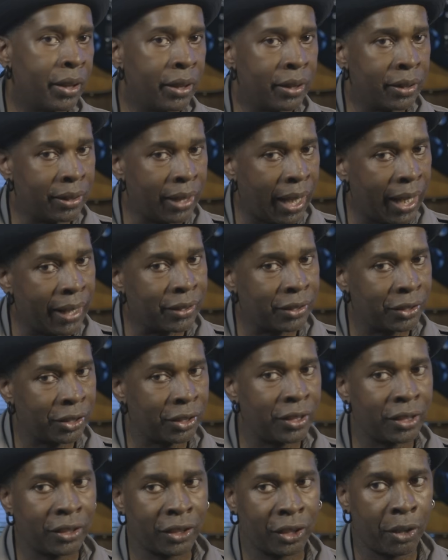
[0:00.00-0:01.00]
not
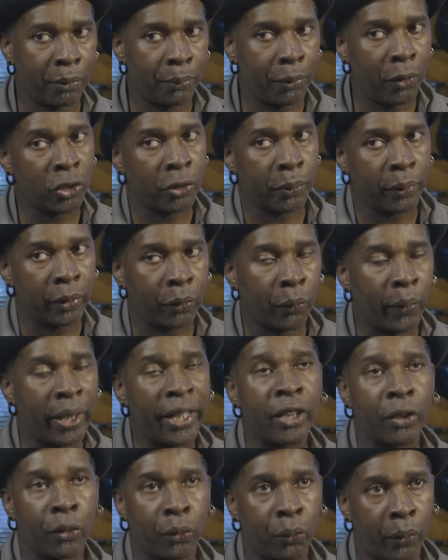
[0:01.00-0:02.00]
just as a composer, but the way
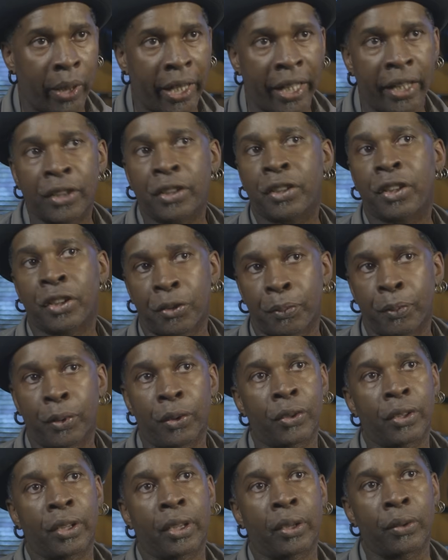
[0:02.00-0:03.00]
he arranged his
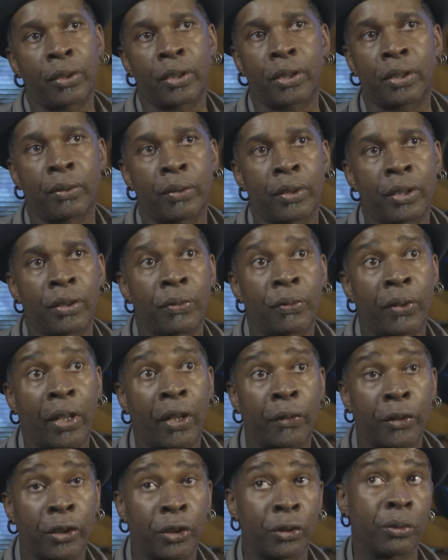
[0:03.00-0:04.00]
music was
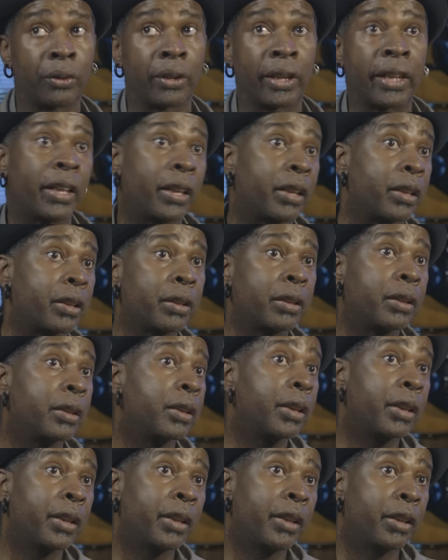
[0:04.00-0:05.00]
very unique.
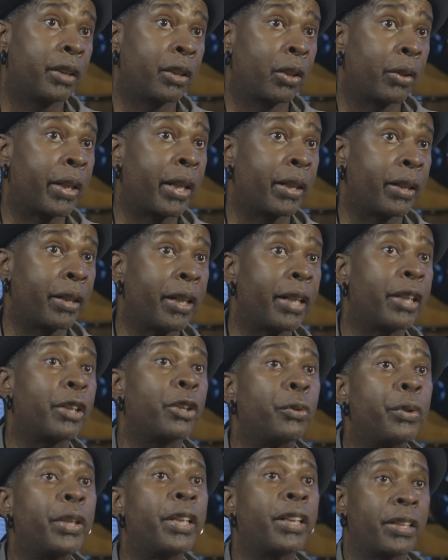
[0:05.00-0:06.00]
You know, he had a
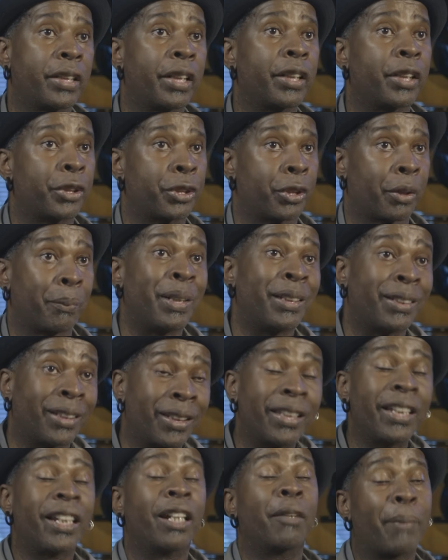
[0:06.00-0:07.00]
unique signature. I mean, the
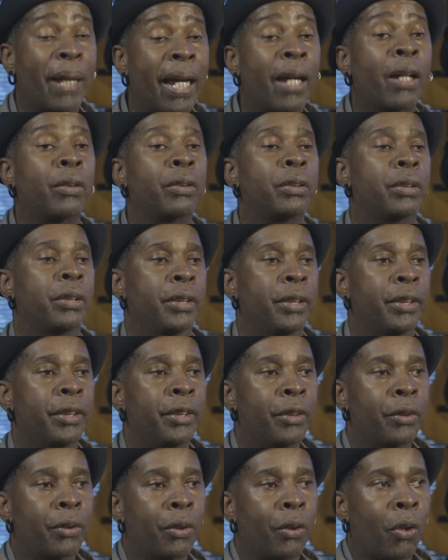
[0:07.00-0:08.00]
thing about
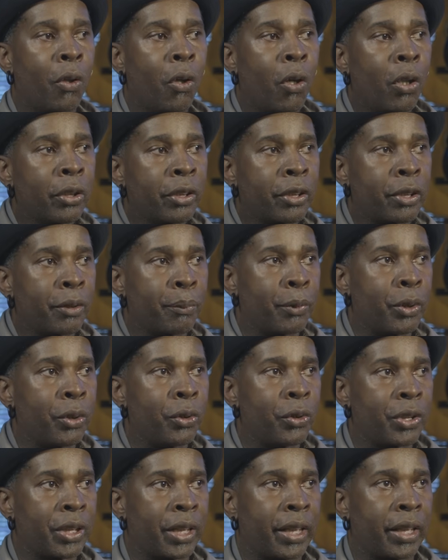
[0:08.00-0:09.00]
all of the
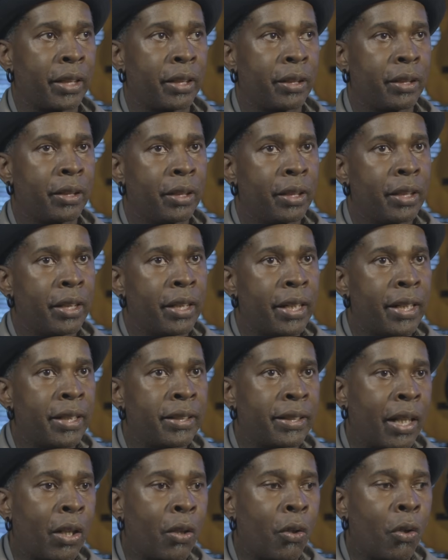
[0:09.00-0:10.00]
music
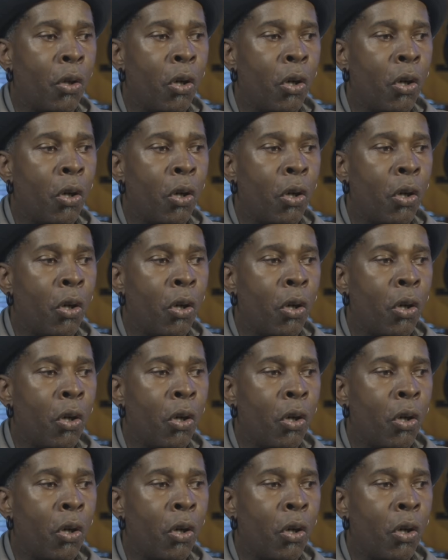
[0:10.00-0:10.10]
is that